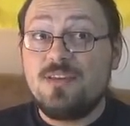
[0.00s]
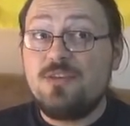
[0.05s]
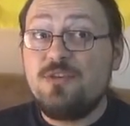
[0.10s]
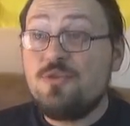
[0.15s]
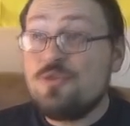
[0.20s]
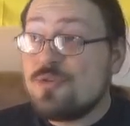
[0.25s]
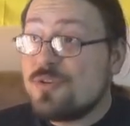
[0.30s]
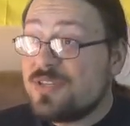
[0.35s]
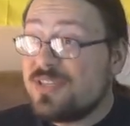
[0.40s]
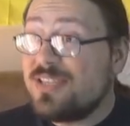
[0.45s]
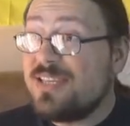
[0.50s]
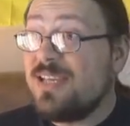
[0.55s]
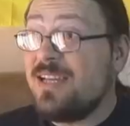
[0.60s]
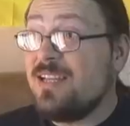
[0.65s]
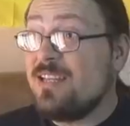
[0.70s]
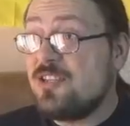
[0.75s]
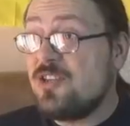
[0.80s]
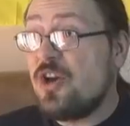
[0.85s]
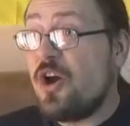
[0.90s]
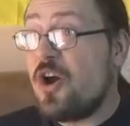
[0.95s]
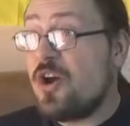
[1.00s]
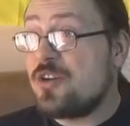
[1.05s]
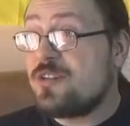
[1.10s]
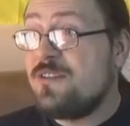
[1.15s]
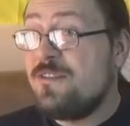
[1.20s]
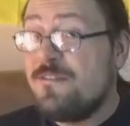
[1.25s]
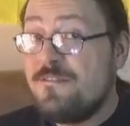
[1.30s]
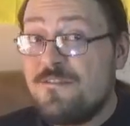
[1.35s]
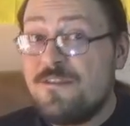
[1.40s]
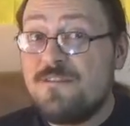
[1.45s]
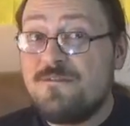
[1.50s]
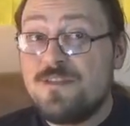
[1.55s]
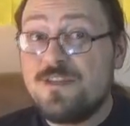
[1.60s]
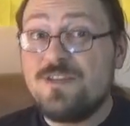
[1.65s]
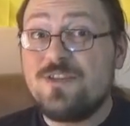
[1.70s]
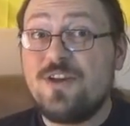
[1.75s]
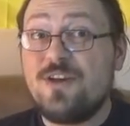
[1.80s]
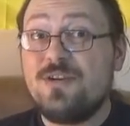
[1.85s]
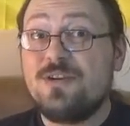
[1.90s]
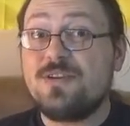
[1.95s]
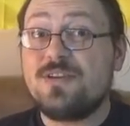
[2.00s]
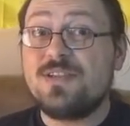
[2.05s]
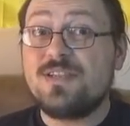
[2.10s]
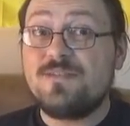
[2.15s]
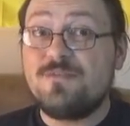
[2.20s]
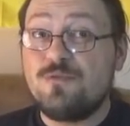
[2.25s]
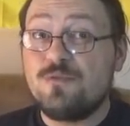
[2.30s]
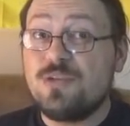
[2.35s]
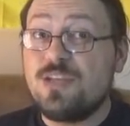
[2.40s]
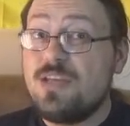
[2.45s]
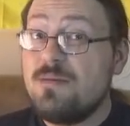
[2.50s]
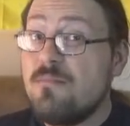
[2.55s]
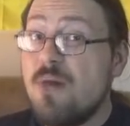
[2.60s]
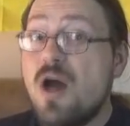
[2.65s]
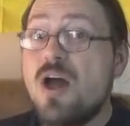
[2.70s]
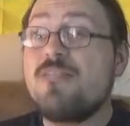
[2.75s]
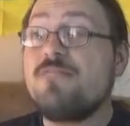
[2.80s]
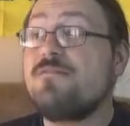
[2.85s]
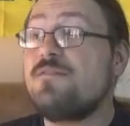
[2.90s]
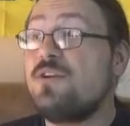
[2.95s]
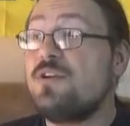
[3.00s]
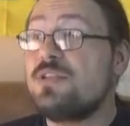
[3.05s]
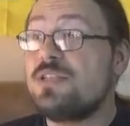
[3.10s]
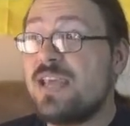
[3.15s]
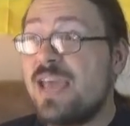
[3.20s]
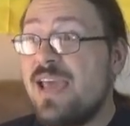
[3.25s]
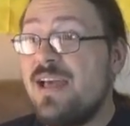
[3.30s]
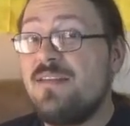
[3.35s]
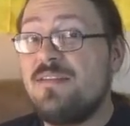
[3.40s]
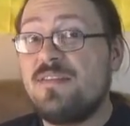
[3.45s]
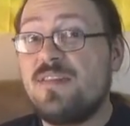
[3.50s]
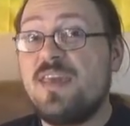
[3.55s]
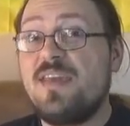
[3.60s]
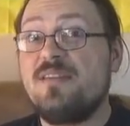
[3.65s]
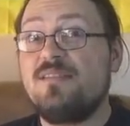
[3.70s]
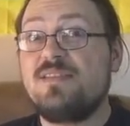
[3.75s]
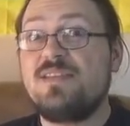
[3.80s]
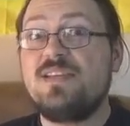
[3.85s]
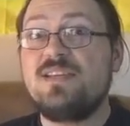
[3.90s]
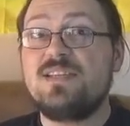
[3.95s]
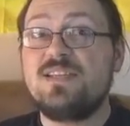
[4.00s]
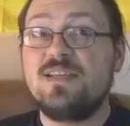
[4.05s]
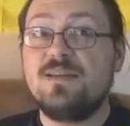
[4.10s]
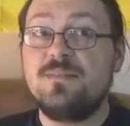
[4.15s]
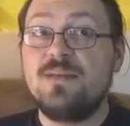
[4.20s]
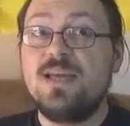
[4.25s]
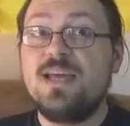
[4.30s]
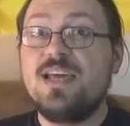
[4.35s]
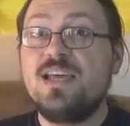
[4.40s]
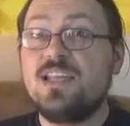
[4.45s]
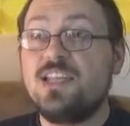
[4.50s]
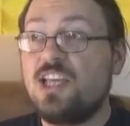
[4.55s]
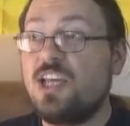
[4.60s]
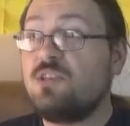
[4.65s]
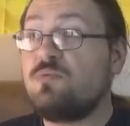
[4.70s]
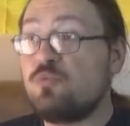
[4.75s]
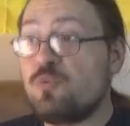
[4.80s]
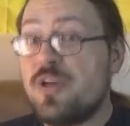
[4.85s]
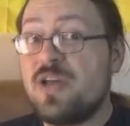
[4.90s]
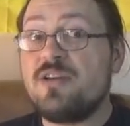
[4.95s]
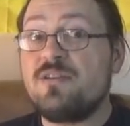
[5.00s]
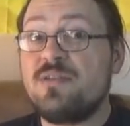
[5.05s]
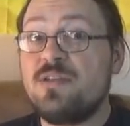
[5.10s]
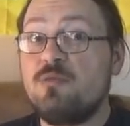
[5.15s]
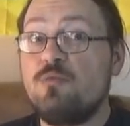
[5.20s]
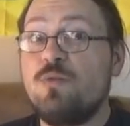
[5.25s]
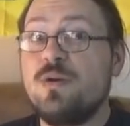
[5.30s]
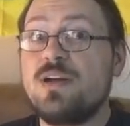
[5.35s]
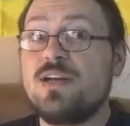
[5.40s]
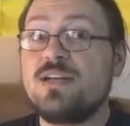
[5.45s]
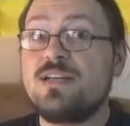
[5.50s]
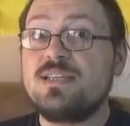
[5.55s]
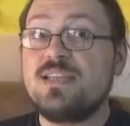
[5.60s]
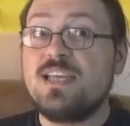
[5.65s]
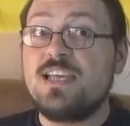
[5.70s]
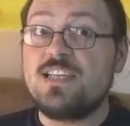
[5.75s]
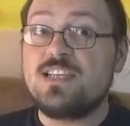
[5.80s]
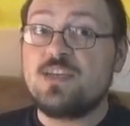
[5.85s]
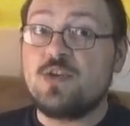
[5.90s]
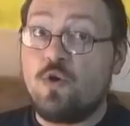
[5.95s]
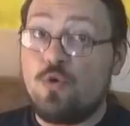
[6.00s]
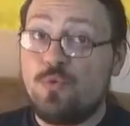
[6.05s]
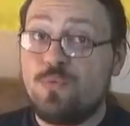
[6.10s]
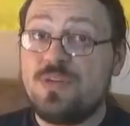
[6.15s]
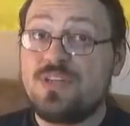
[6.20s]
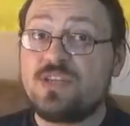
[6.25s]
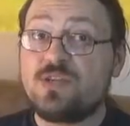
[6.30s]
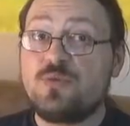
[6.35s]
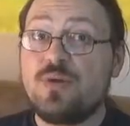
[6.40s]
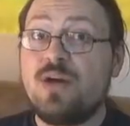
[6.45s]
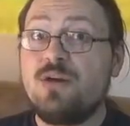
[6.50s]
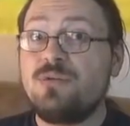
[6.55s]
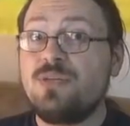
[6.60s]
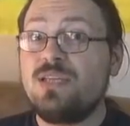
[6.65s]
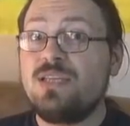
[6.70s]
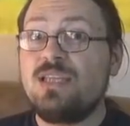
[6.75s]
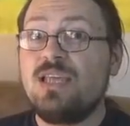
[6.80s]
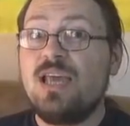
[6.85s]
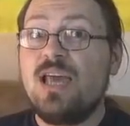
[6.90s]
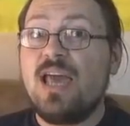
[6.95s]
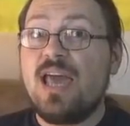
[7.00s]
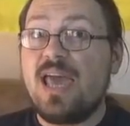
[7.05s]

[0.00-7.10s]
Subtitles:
you're still docked $50 for the marvelous healthcare system that rarely works, it's always crowded,